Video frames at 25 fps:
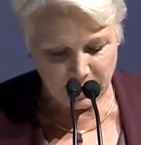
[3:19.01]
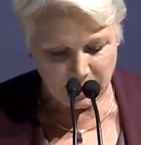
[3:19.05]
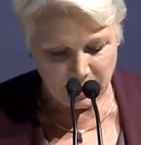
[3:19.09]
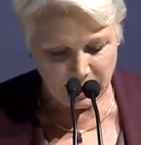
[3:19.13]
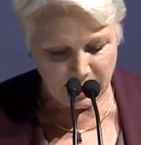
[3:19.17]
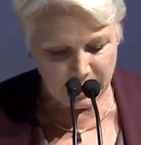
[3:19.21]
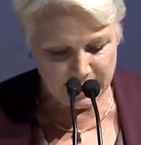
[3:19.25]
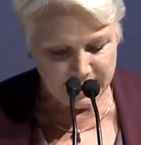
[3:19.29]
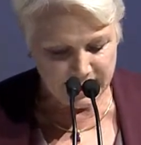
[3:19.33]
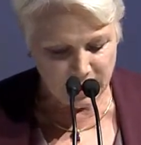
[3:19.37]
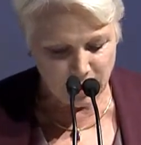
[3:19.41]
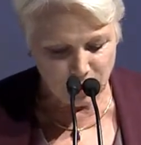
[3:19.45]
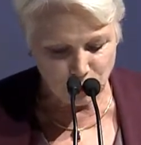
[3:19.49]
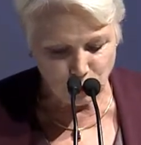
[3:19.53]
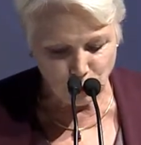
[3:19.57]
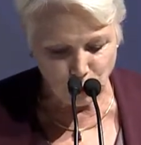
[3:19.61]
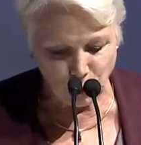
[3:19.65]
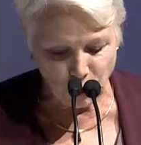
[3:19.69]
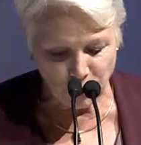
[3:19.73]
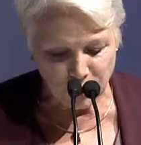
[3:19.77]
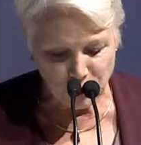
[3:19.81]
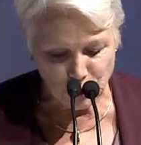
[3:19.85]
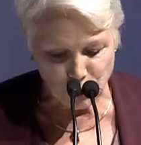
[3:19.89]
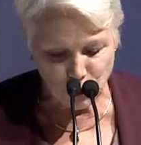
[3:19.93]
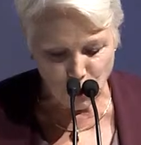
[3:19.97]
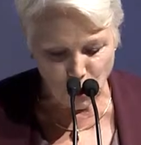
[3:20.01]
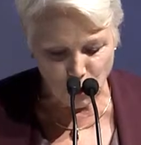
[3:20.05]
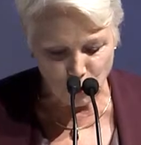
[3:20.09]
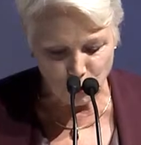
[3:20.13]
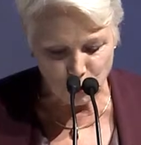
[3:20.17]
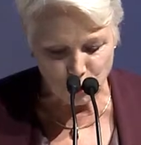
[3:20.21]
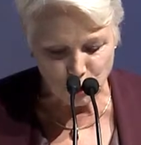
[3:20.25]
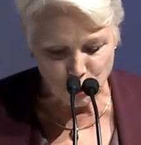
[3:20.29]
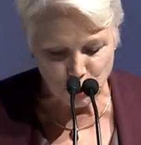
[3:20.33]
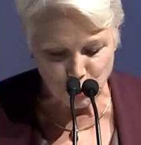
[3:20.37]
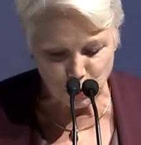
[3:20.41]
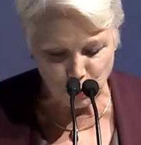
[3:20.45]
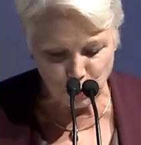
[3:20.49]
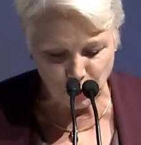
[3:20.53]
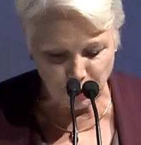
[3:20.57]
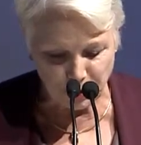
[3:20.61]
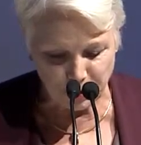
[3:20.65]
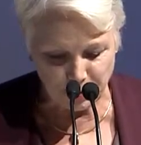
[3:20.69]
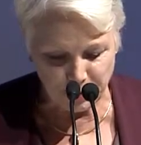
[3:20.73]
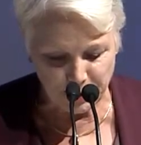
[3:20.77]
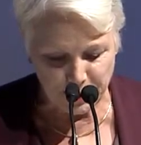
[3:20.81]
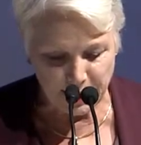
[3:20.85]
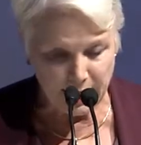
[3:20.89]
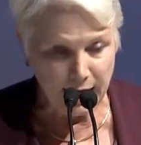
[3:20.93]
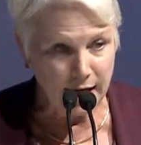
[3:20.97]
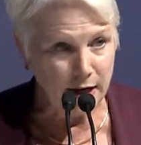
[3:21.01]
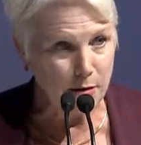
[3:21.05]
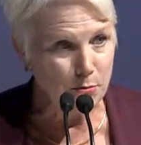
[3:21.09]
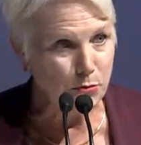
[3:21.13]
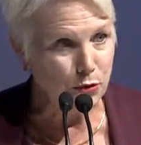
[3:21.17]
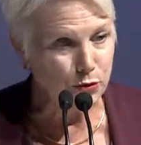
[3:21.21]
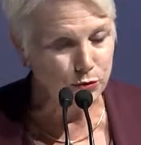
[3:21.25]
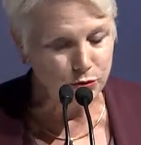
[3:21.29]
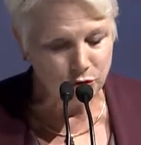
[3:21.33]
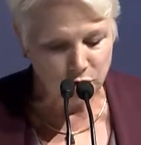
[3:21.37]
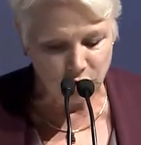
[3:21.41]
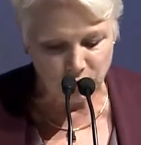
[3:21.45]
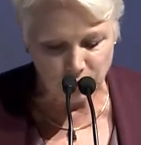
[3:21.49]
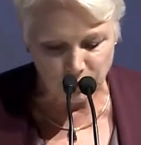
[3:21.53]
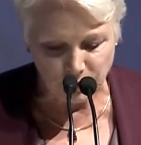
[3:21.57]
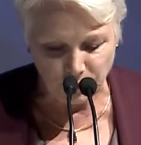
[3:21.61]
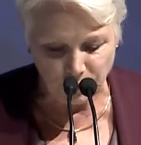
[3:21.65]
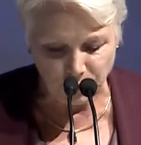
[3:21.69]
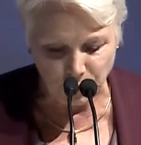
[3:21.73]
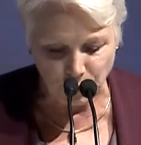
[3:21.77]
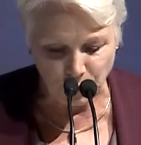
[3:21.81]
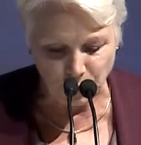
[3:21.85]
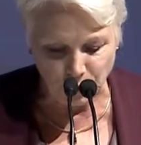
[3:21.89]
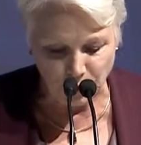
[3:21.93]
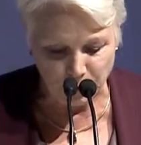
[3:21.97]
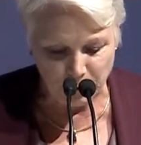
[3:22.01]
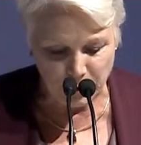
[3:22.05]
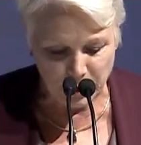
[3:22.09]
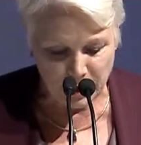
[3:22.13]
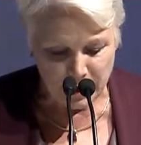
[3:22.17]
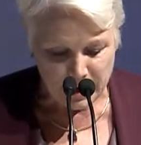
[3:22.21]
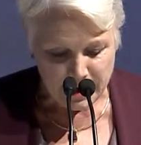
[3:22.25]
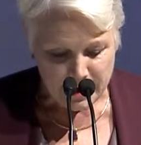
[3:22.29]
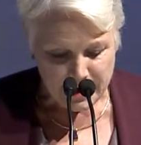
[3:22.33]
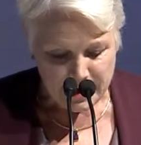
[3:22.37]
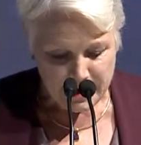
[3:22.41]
As our Turkish hosts will be able to confirm,